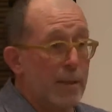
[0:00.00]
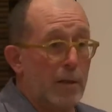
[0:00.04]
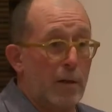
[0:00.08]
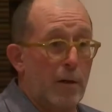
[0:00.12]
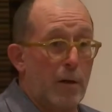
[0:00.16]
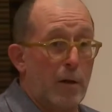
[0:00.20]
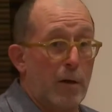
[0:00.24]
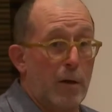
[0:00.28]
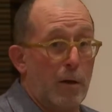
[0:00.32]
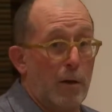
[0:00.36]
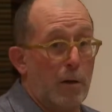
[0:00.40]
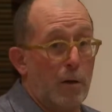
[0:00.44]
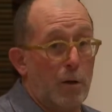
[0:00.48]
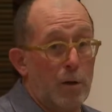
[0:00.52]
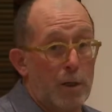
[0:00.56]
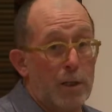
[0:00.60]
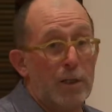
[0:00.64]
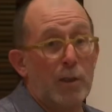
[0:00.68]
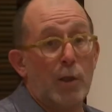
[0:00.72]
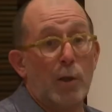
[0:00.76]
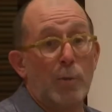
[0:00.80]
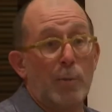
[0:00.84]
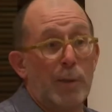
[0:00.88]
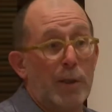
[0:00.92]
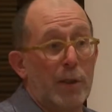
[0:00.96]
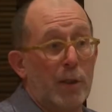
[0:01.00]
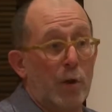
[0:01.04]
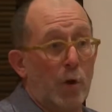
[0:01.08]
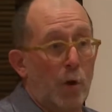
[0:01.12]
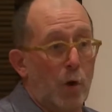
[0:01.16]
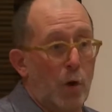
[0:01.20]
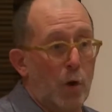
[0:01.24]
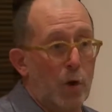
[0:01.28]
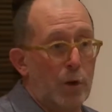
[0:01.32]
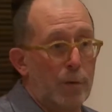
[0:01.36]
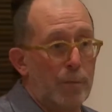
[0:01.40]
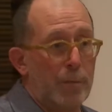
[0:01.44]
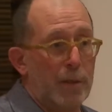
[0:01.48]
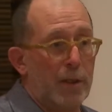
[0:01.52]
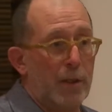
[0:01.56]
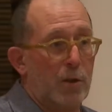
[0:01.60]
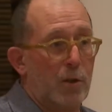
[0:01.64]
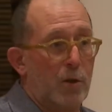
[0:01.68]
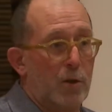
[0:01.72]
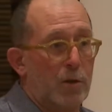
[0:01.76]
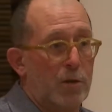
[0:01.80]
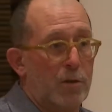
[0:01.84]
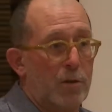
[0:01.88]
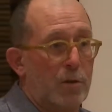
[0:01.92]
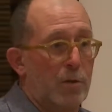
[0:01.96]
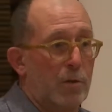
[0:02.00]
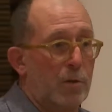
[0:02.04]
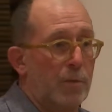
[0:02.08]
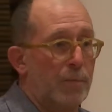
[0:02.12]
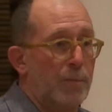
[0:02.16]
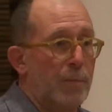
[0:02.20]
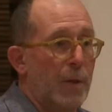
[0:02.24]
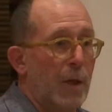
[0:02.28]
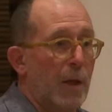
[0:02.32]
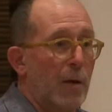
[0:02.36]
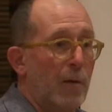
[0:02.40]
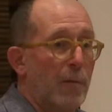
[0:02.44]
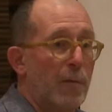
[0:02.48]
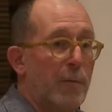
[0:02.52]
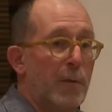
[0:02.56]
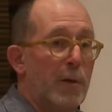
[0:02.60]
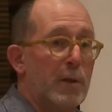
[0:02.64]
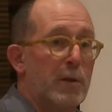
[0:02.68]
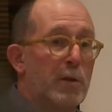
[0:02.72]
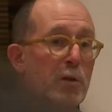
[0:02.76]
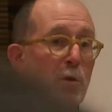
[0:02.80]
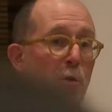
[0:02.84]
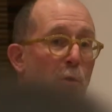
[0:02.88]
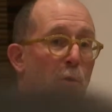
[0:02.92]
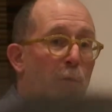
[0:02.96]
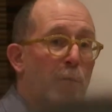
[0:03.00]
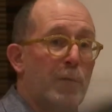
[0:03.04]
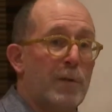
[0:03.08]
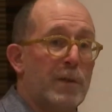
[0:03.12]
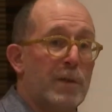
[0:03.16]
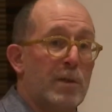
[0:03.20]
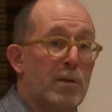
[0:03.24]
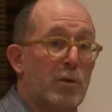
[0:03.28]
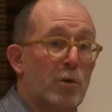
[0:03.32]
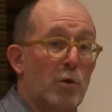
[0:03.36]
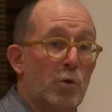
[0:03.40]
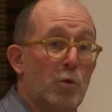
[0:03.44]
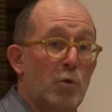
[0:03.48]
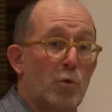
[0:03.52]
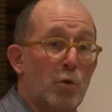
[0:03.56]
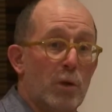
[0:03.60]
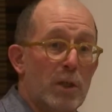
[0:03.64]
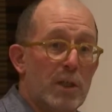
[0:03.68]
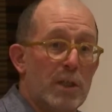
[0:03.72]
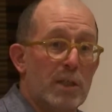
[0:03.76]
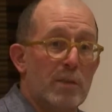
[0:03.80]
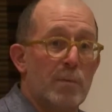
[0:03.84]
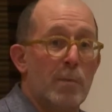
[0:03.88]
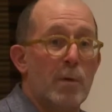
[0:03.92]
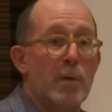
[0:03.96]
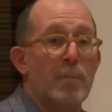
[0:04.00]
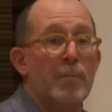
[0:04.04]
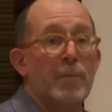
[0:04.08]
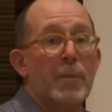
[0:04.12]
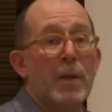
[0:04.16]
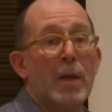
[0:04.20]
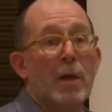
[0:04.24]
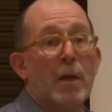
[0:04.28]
they are a little bit old because the first Office de Tourisme